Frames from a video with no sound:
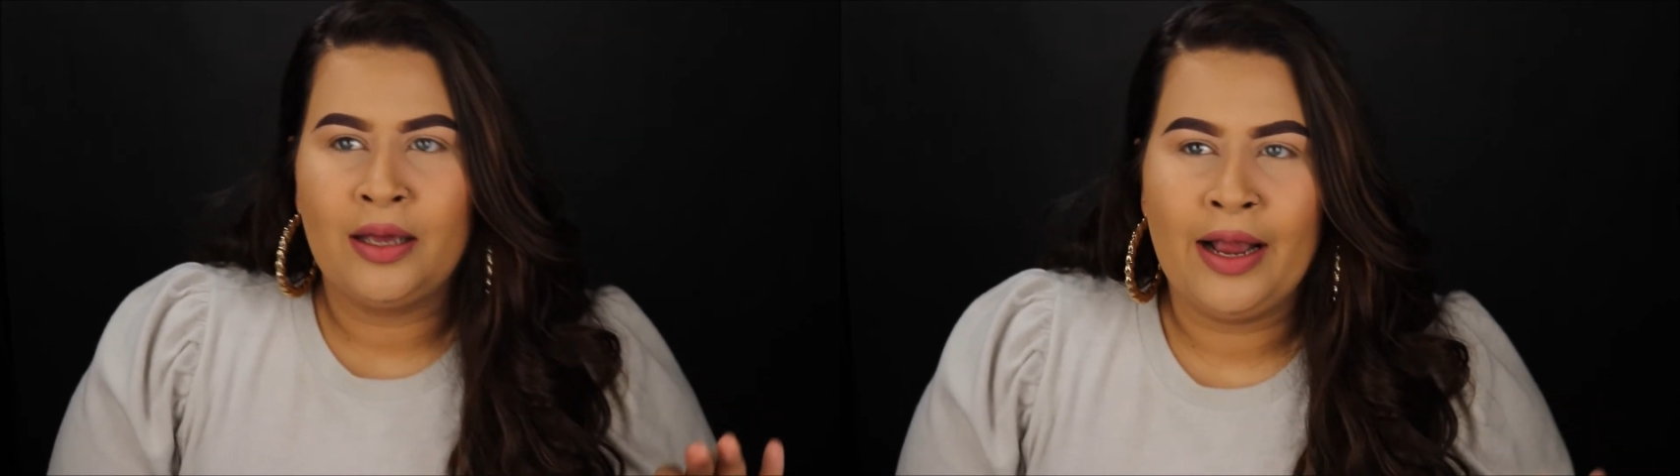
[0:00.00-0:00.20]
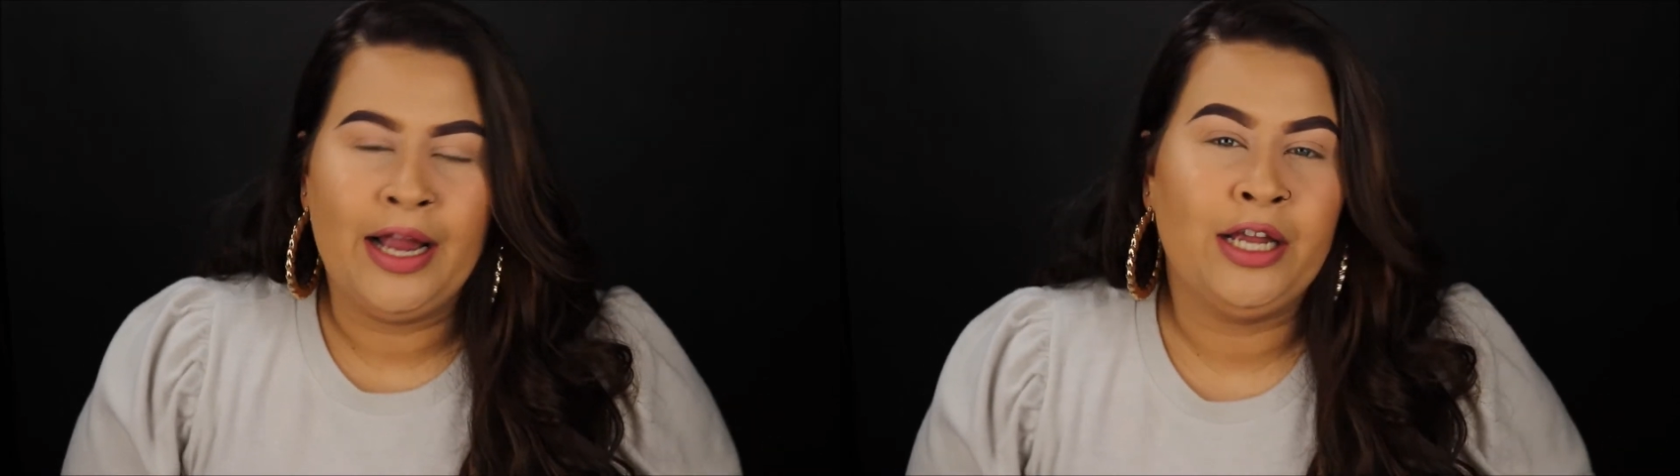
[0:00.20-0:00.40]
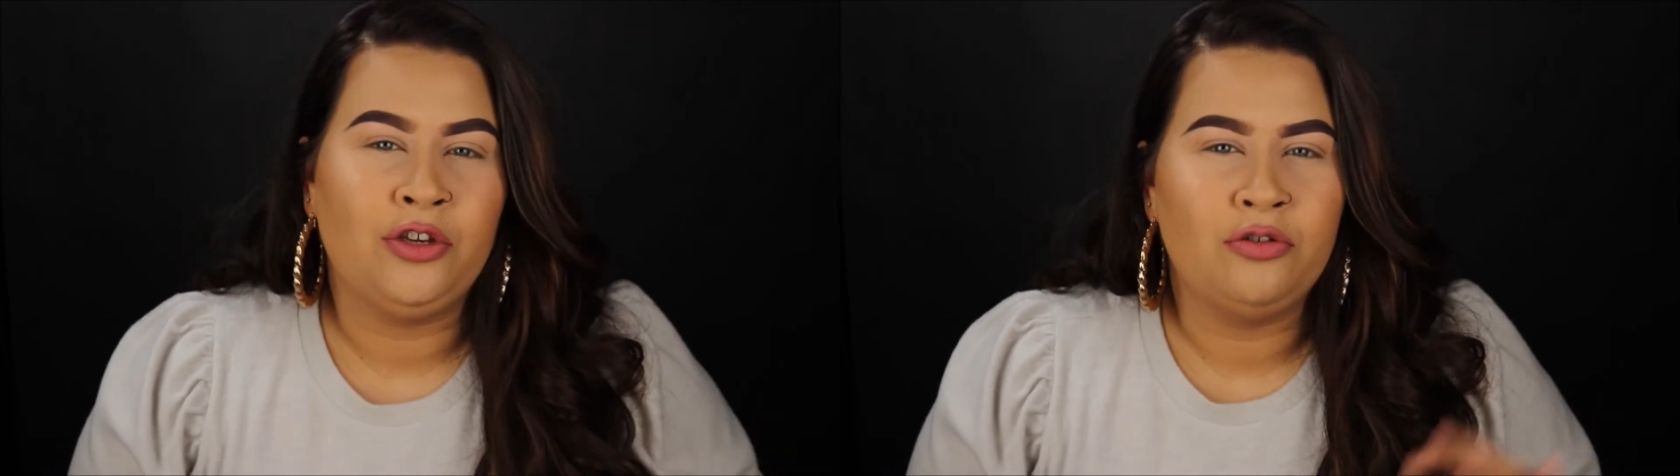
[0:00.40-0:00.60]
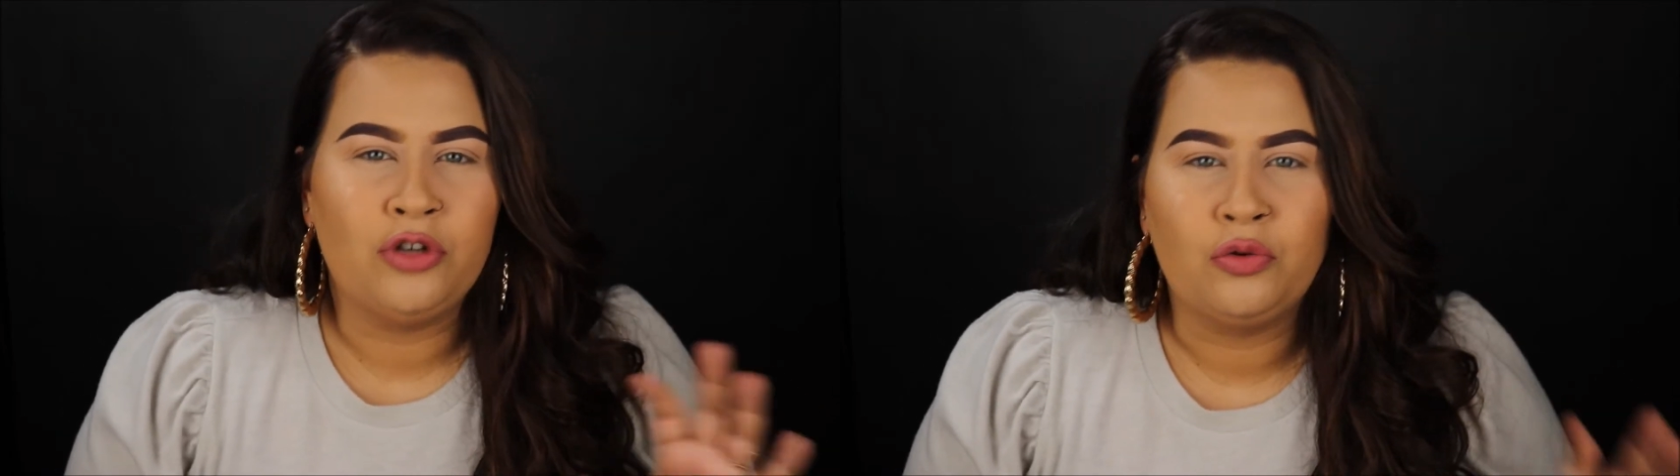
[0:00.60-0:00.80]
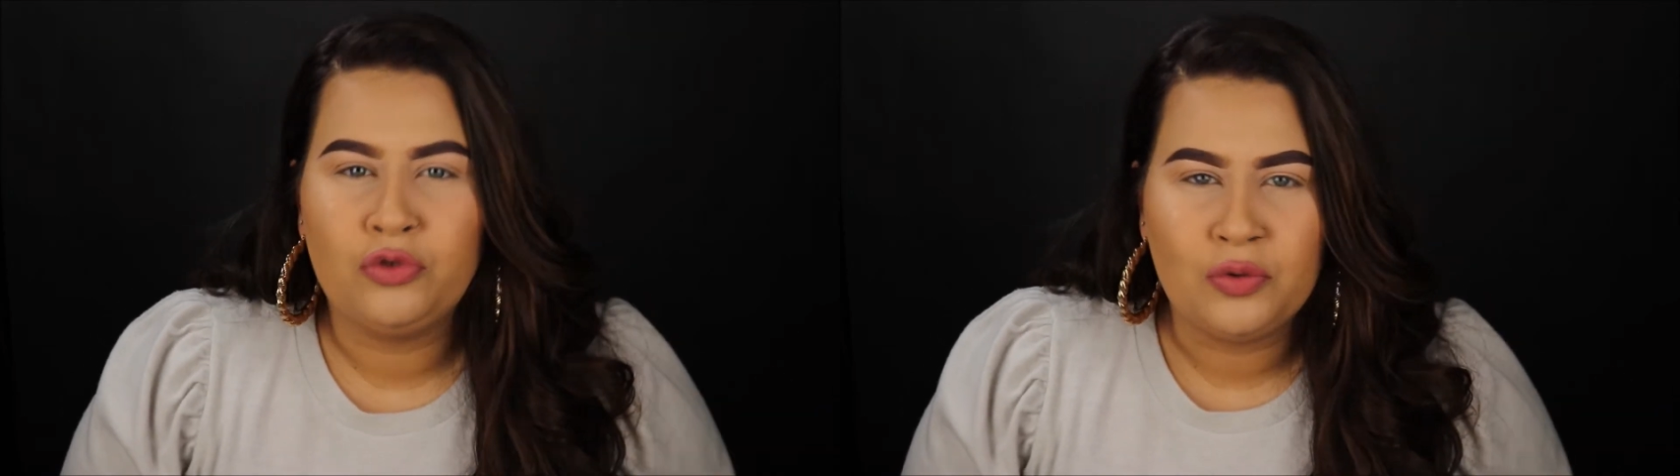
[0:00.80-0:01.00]
and you
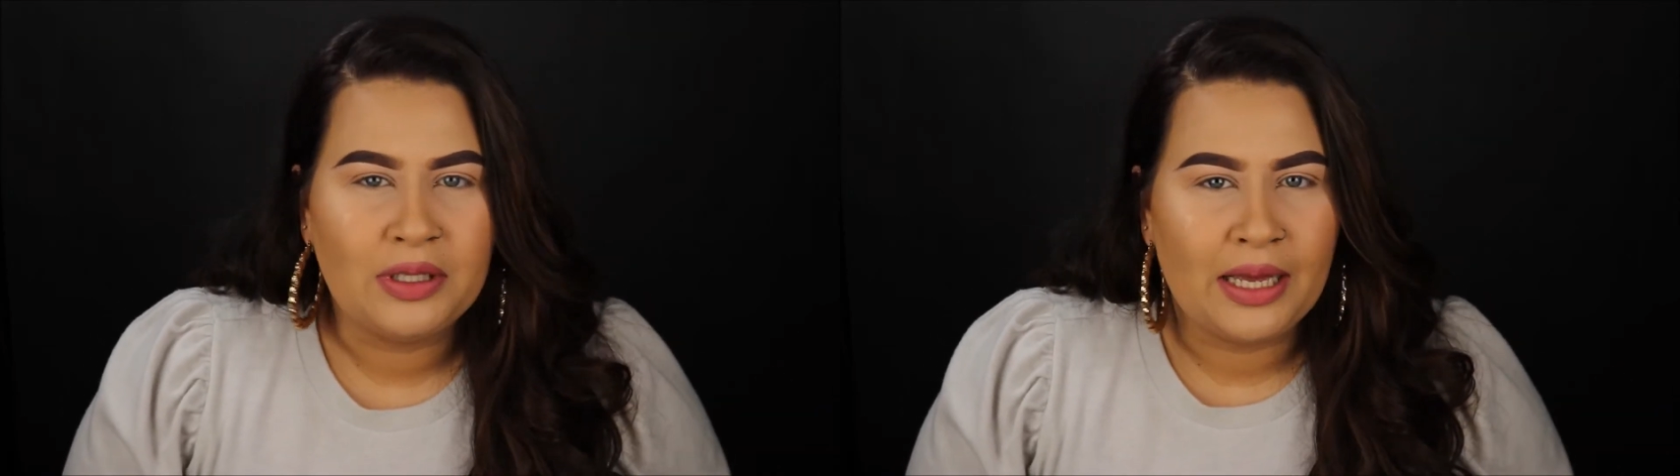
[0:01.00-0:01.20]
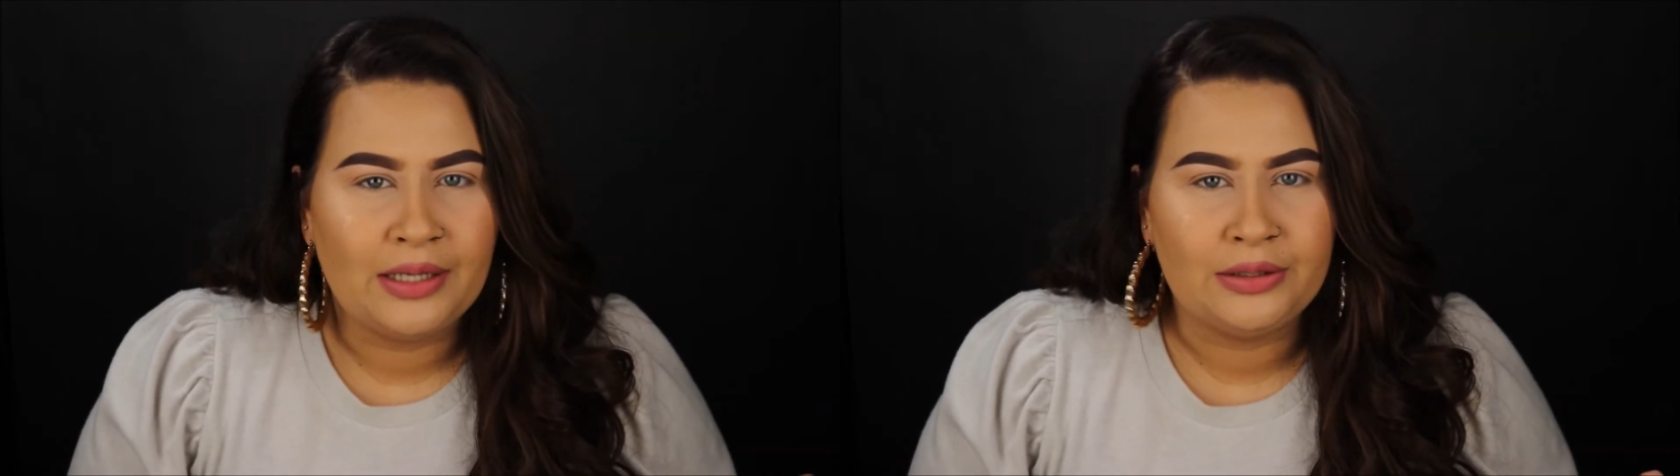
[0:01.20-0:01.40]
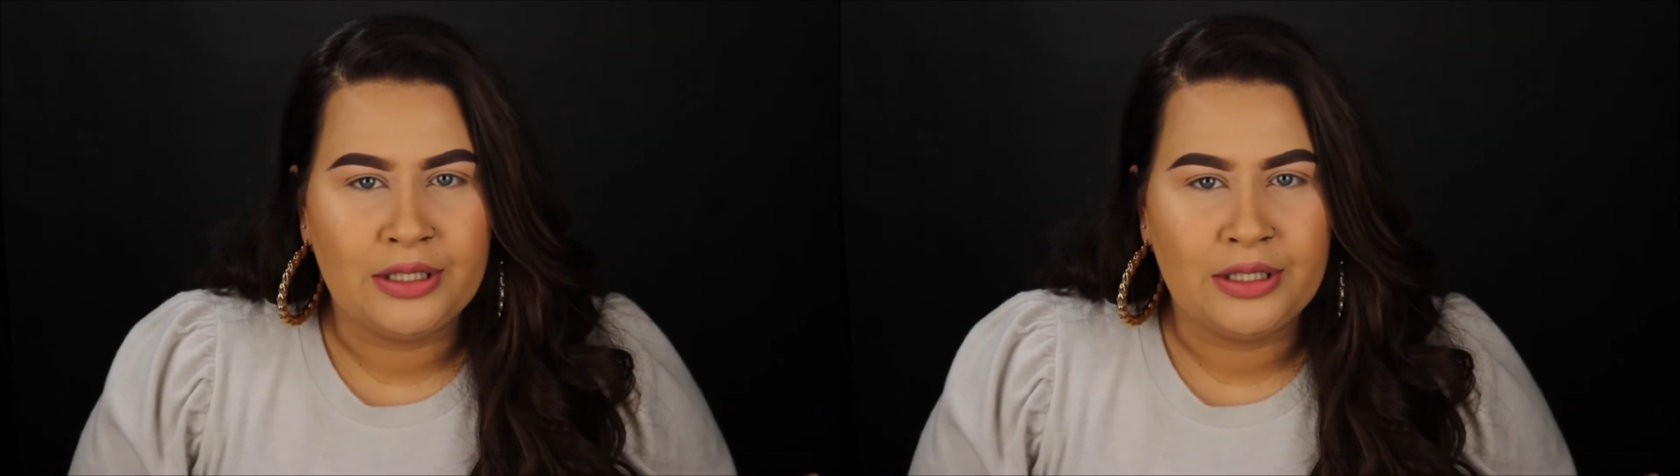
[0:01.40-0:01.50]
don't do a lot of